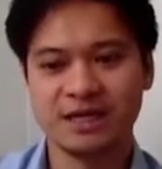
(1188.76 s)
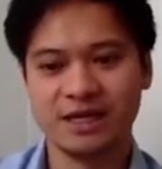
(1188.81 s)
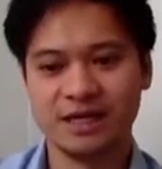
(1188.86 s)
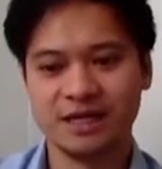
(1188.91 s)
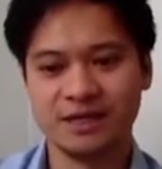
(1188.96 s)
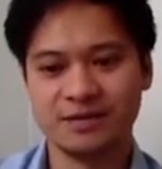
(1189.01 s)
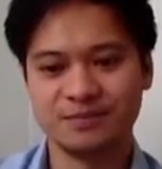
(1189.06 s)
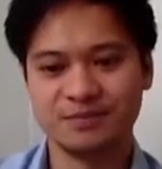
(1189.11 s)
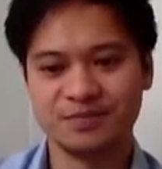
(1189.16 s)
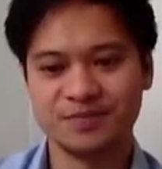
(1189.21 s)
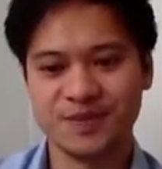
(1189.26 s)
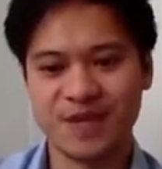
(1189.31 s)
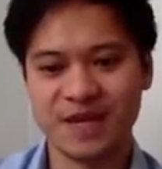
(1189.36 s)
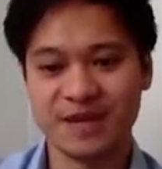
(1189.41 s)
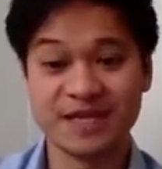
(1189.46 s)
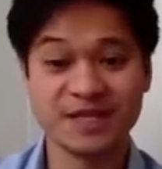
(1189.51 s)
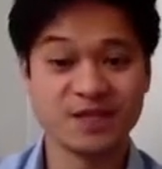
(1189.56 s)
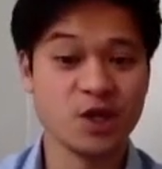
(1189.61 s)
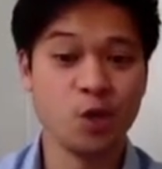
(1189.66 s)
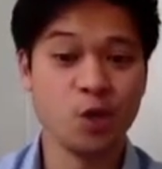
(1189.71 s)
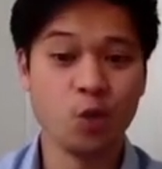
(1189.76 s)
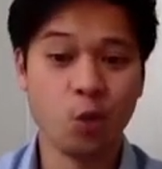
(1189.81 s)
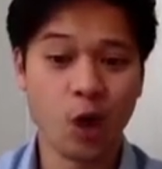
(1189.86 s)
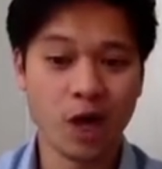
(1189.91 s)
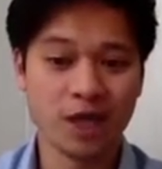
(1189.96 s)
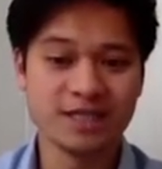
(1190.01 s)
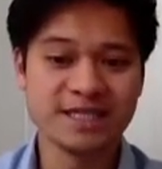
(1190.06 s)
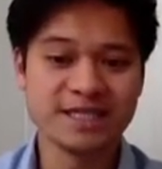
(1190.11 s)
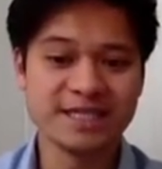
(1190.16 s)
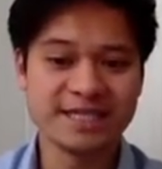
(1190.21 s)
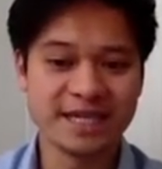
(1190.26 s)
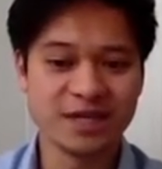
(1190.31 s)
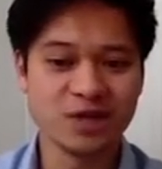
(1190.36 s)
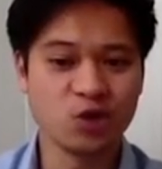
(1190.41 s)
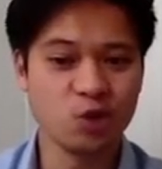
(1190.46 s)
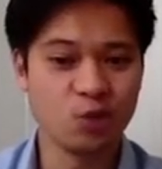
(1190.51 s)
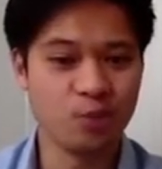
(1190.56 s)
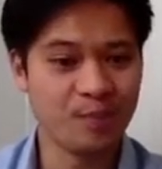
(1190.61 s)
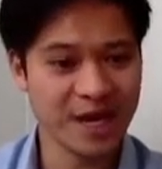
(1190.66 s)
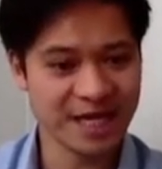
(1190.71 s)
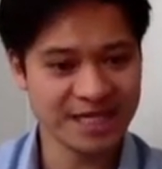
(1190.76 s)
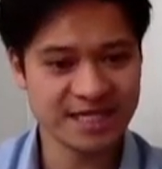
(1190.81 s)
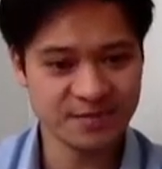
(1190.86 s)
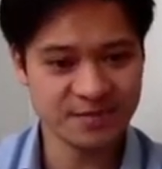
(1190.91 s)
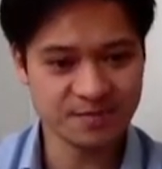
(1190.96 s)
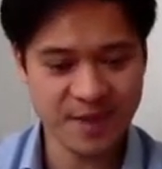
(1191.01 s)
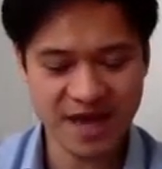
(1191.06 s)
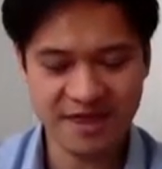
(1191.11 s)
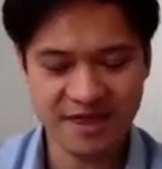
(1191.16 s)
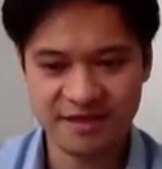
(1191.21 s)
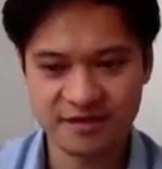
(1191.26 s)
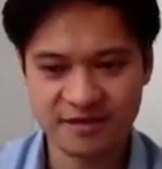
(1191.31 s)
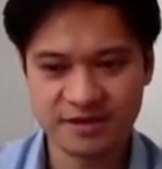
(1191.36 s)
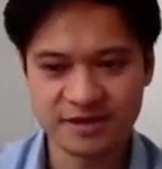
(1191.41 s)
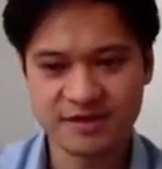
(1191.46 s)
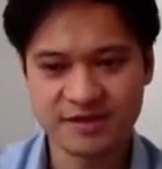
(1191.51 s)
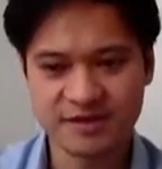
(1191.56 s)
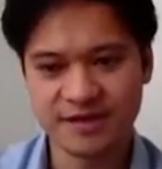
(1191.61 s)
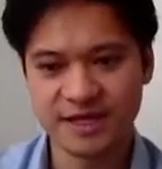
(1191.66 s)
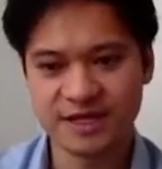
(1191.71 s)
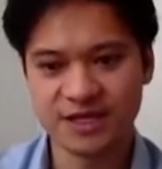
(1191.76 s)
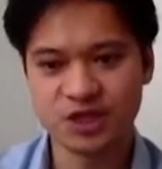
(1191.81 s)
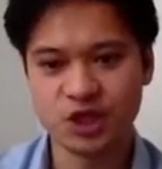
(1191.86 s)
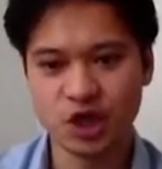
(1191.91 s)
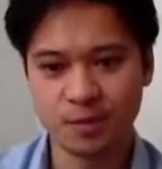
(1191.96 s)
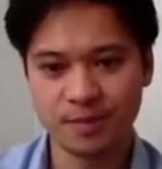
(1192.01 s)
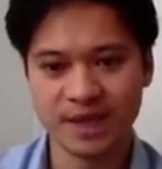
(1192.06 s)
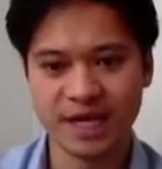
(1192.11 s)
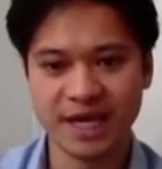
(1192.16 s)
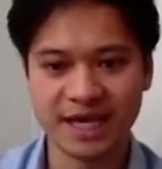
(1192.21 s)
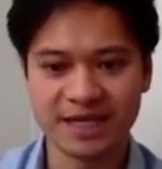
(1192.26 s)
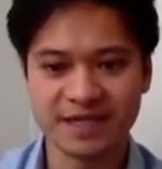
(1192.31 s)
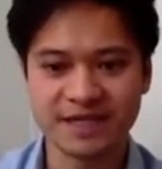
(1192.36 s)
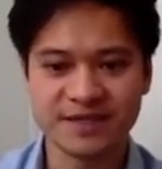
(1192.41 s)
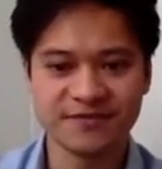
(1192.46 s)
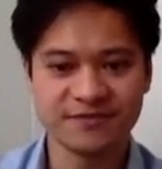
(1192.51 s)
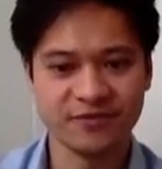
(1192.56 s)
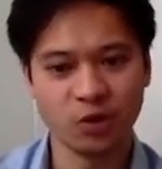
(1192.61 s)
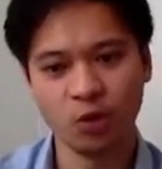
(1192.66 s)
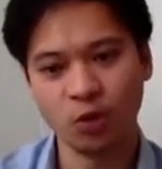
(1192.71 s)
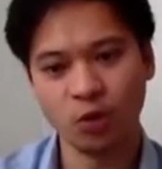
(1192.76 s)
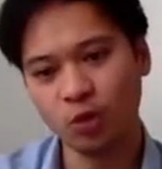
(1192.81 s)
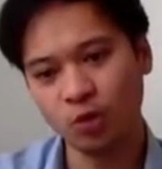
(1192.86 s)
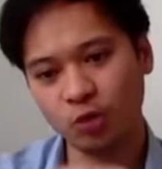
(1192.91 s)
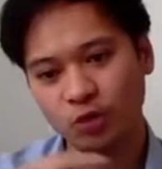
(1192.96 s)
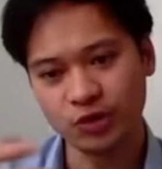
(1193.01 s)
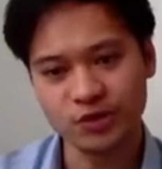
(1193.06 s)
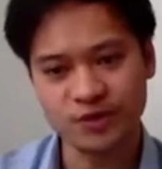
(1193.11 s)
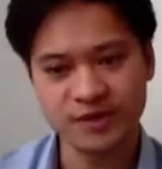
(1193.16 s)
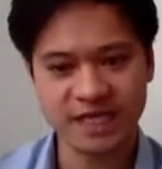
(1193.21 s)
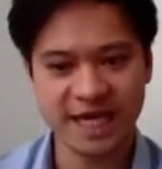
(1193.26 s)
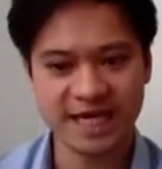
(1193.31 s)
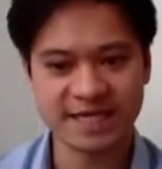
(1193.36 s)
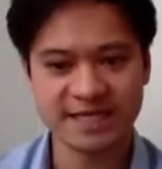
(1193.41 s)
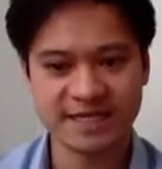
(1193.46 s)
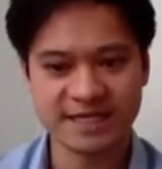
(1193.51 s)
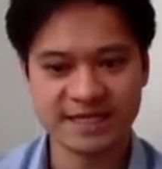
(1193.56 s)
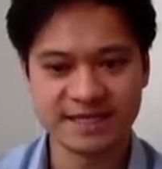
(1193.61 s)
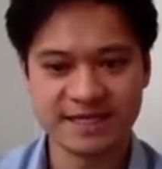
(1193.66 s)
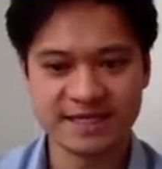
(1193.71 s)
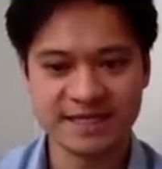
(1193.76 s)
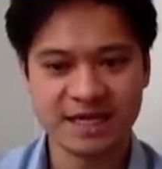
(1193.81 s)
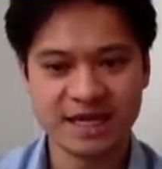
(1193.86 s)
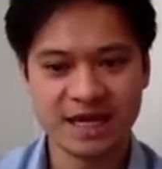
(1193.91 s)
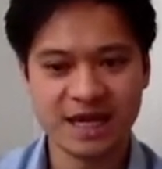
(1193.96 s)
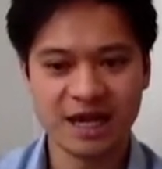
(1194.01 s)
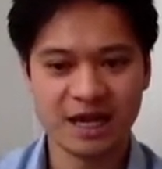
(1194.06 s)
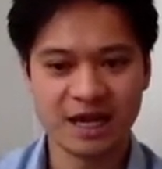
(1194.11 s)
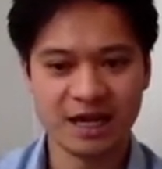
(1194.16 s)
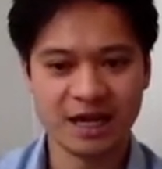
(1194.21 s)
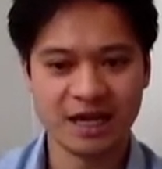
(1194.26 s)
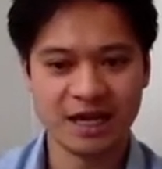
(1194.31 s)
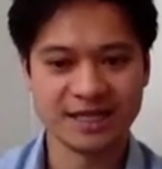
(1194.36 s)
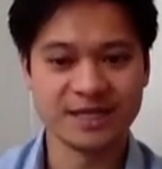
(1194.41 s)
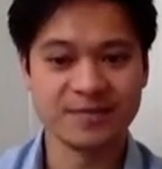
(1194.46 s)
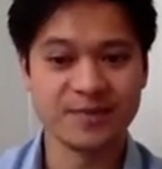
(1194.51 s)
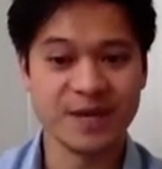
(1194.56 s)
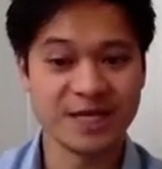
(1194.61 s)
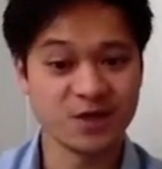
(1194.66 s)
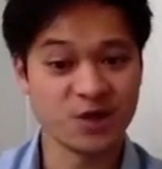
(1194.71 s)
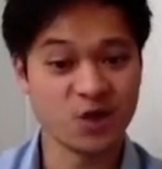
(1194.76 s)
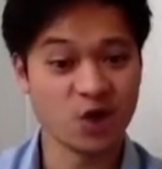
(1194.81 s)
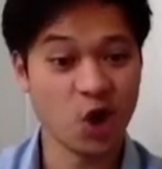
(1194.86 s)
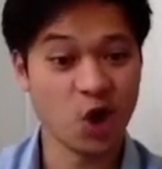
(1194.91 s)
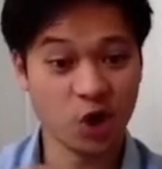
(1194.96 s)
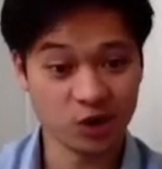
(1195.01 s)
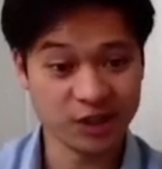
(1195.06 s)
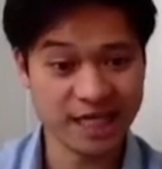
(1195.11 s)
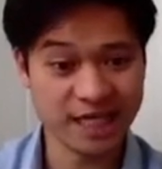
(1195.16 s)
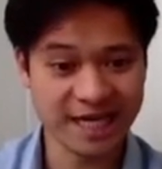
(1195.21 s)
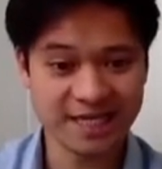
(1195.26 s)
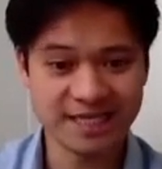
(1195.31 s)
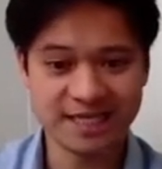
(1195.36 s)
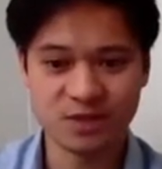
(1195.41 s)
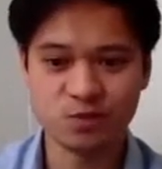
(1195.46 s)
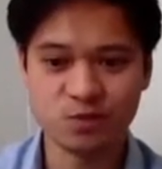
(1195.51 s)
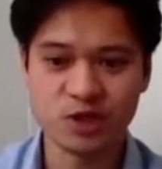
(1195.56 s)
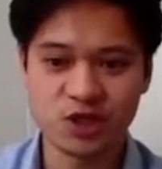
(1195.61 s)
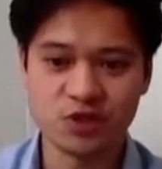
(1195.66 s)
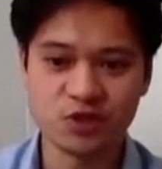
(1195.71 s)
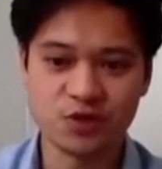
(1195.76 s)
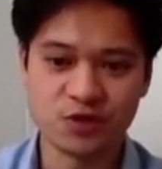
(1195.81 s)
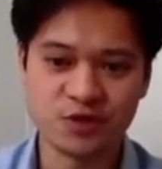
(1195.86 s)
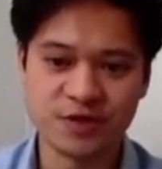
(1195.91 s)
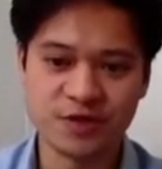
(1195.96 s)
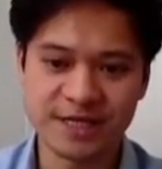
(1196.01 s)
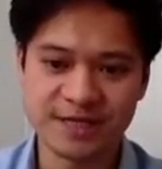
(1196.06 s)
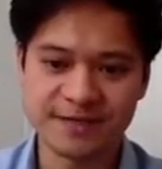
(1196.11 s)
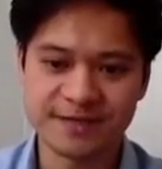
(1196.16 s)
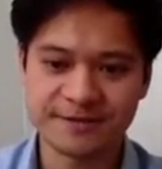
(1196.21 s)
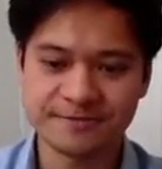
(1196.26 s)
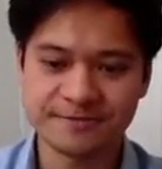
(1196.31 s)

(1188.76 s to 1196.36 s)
And there's no one single best method that dominates for all use cases and depends on the context in which you're using it.